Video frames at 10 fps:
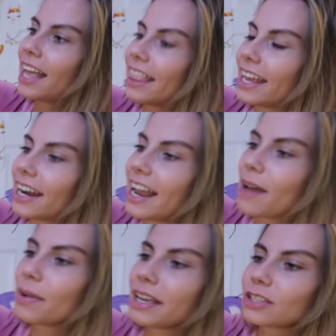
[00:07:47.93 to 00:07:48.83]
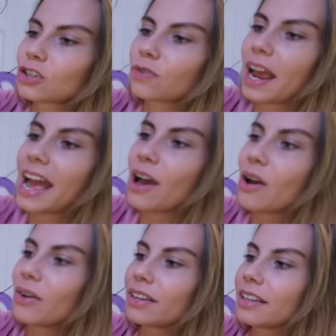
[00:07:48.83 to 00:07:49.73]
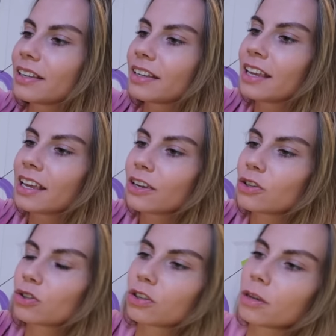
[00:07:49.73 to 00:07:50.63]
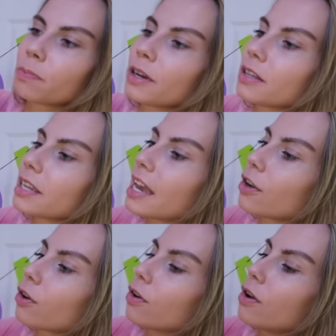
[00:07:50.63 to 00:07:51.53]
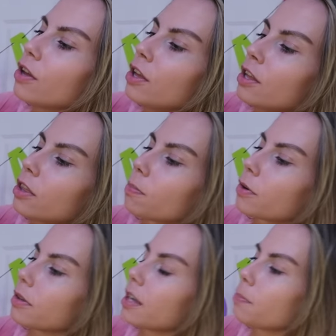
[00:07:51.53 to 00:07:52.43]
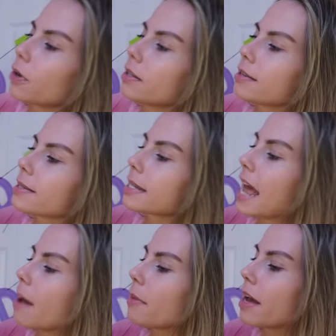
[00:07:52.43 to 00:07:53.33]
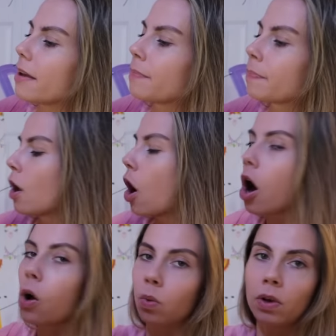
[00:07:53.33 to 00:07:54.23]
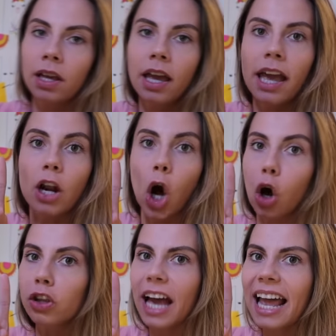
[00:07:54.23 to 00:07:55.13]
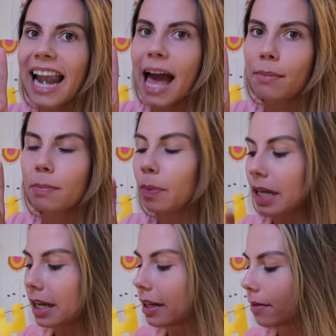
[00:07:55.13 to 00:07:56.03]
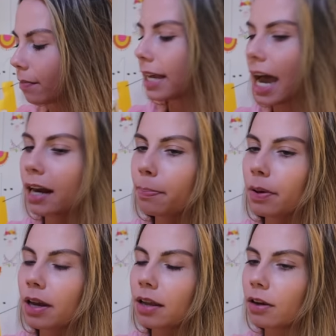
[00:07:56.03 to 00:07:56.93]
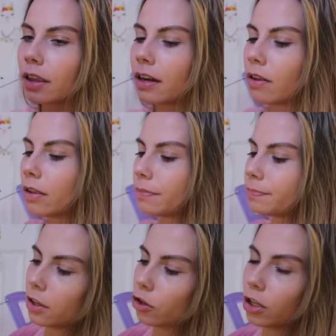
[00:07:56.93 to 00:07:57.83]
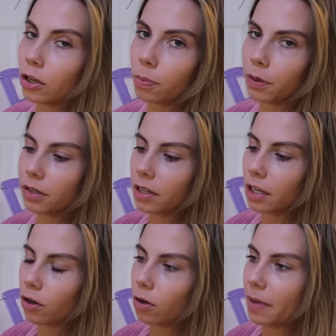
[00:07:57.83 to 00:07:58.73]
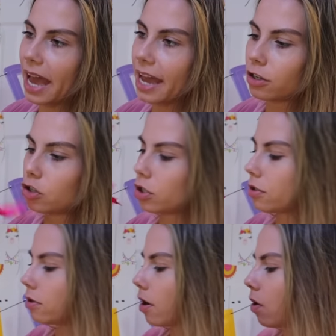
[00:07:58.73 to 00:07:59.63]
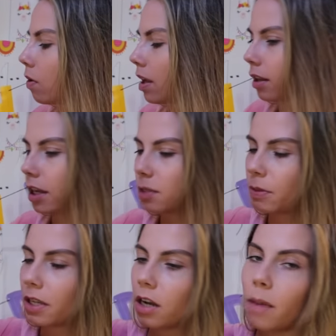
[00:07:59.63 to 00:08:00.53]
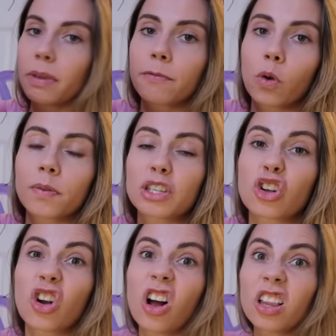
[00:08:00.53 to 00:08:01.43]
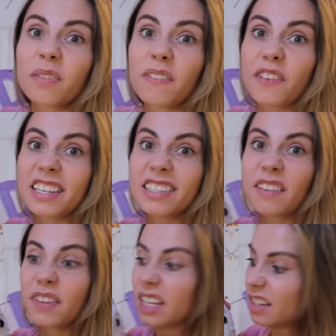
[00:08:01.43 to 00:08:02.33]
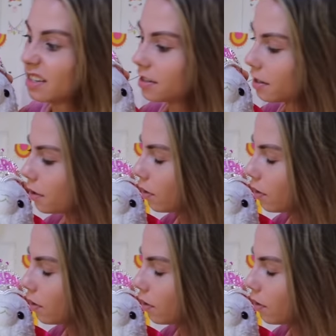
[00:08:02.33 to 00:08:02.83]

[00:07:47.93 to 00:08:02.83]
Little llama's crown. Cause you're the birthday girl. The birthday princess llama. Oh, and hold on, Llamabean. You gotta put on your little birthday girl badge. So let's put that on before we start all of the festivities.